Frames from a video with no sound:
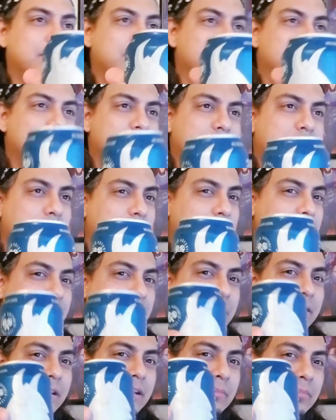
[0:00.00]
Ooh, hold on,
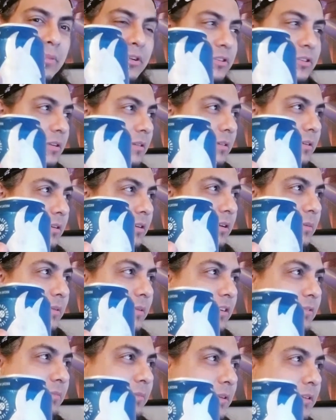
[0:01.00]
I got a bunch of glare coming
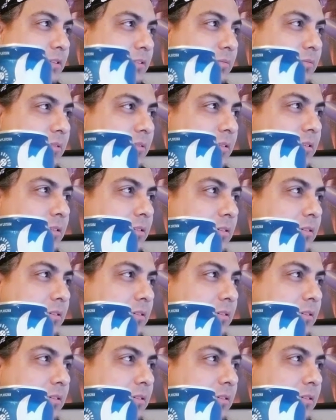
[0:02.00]
off my screen.